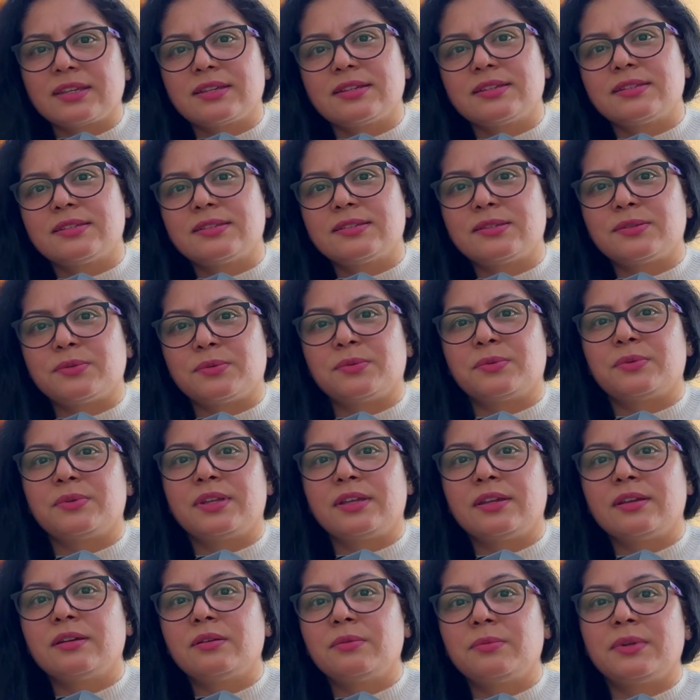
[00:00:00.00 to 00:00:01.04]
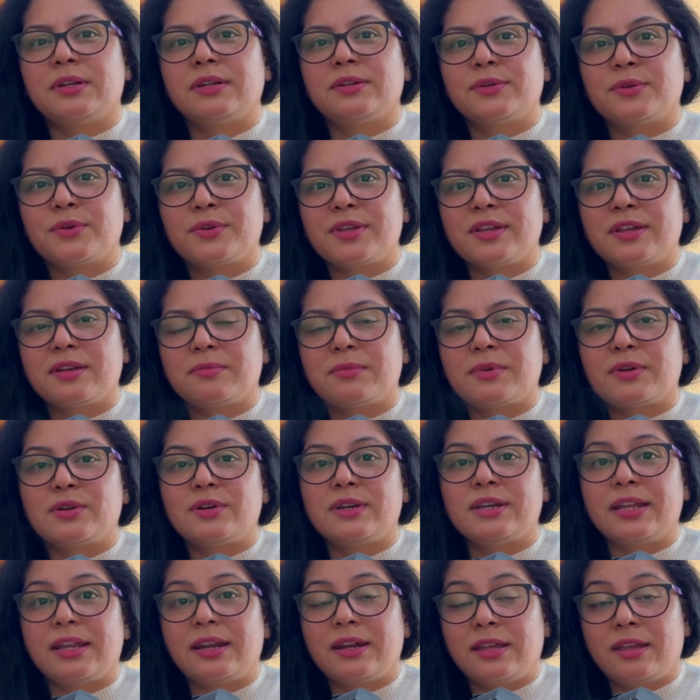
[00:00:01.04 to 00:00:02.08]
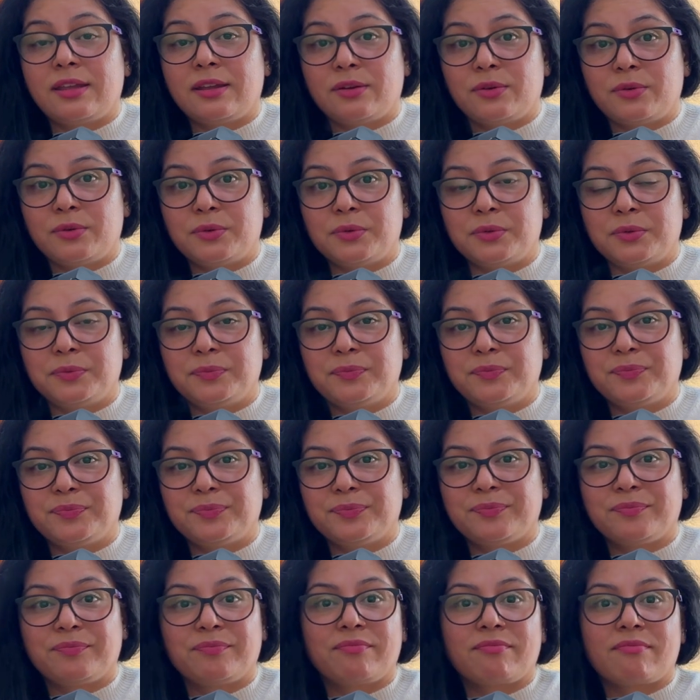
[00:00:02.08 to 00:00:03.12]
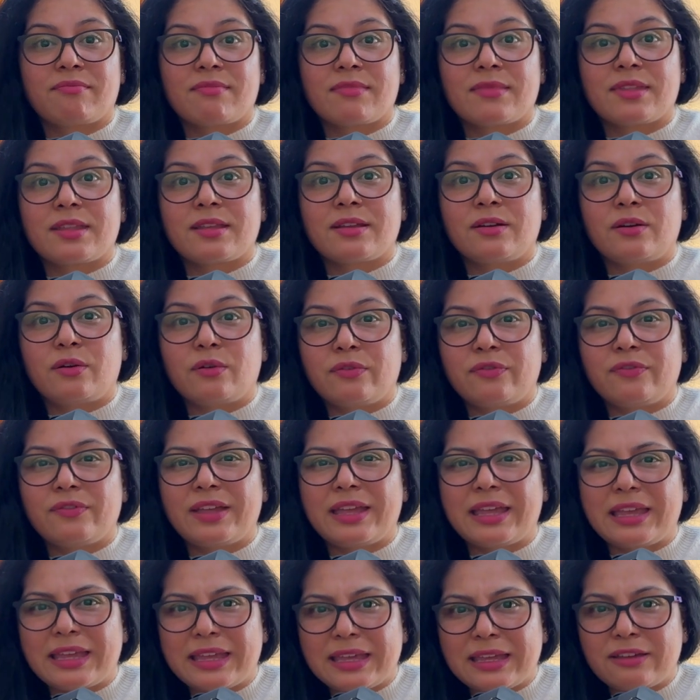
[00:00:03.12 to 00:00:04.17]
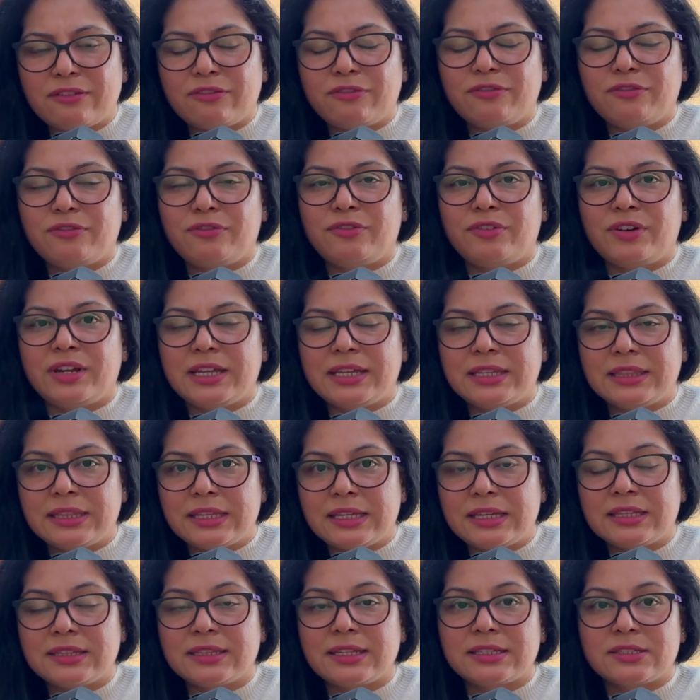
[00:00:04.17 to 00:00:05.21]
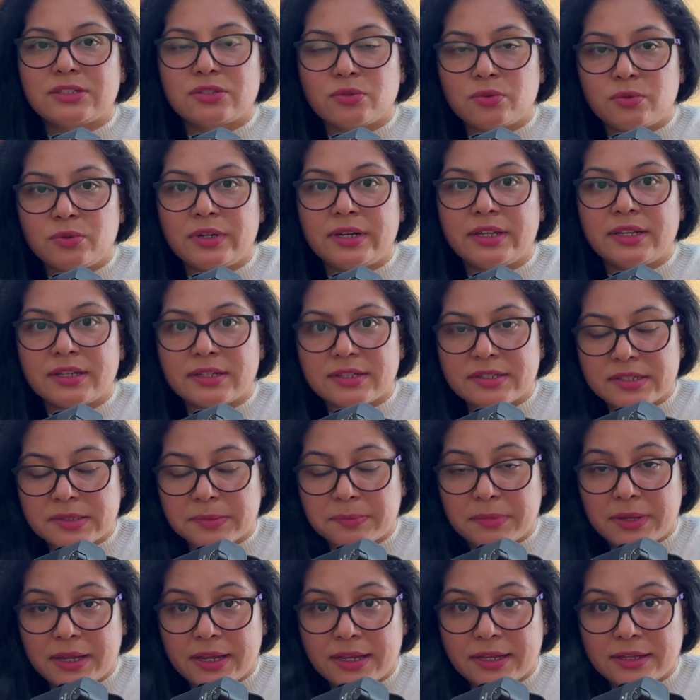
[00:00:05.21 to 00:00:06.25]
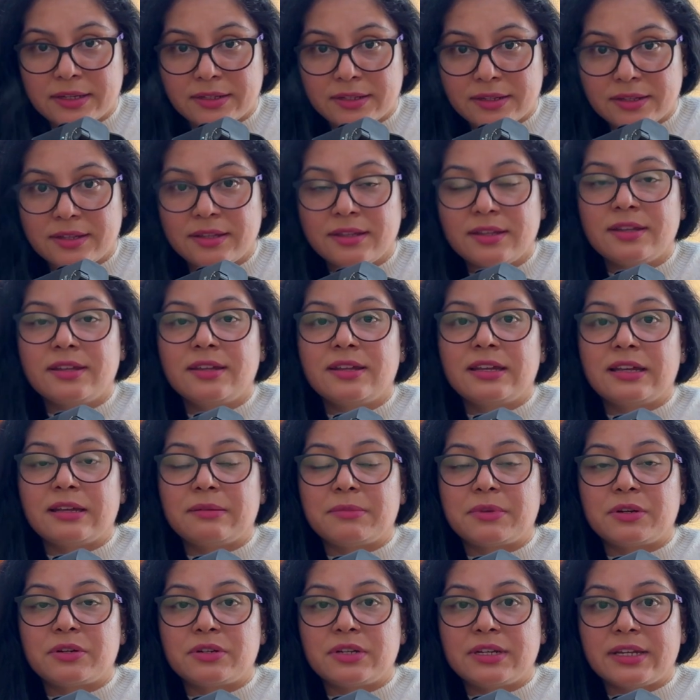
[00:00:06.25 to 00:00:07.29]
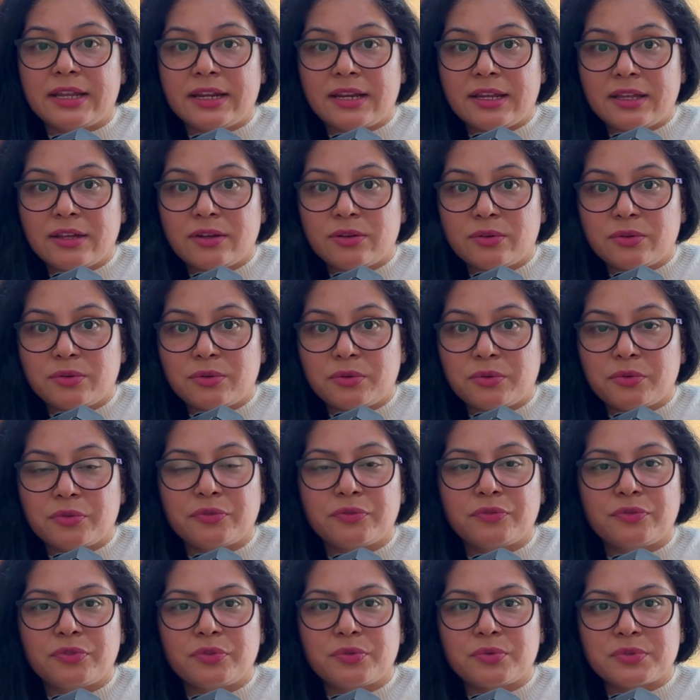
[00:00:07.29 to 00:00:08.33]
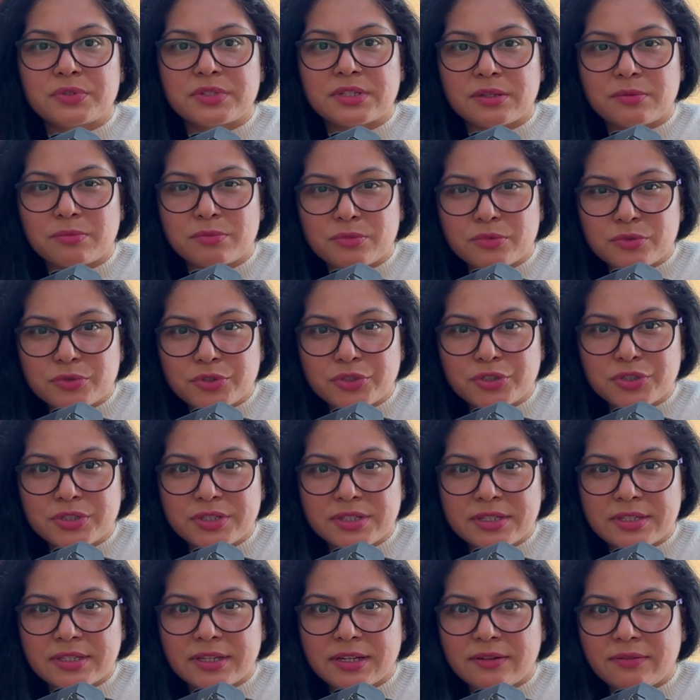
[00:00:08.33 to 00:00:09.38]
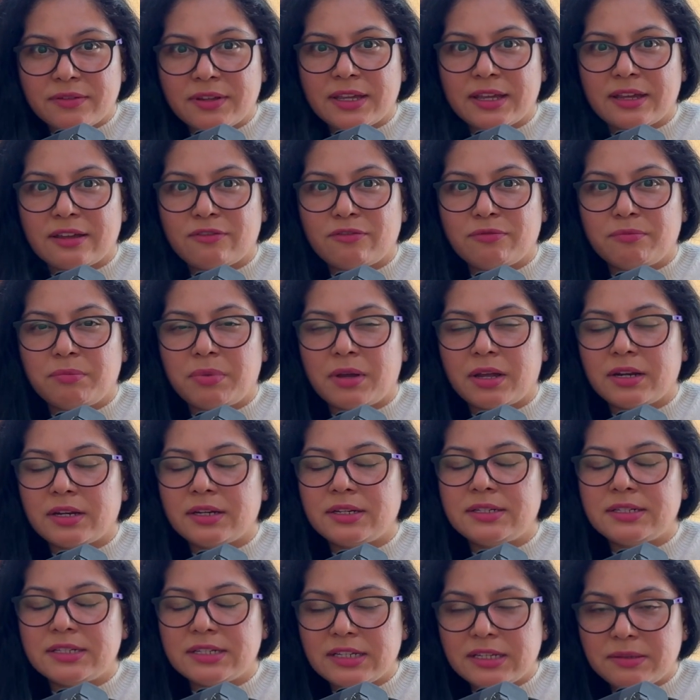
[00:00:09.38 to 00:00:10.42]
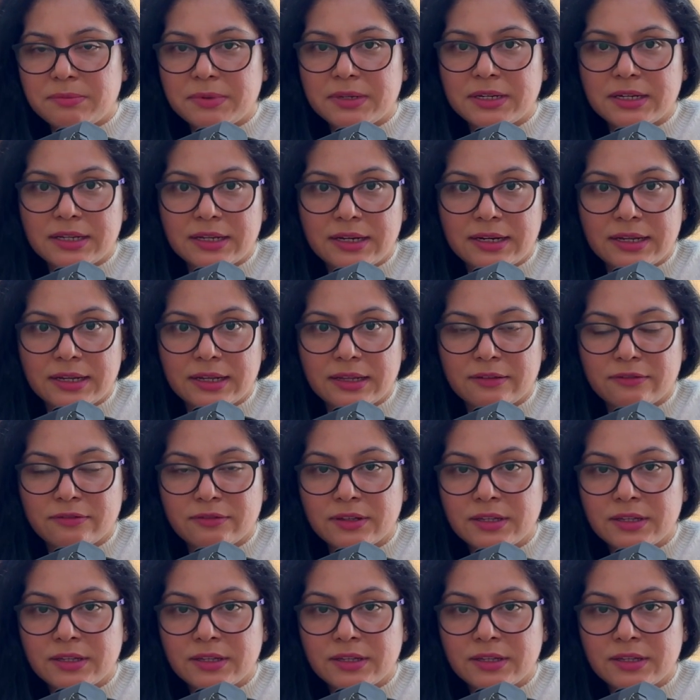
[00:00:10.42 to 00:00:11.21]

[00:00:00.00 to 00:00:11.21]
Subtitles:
So, here we are talking about letting go of everything that's holding us back, about letting go of those emotions that we have buried deep in our life,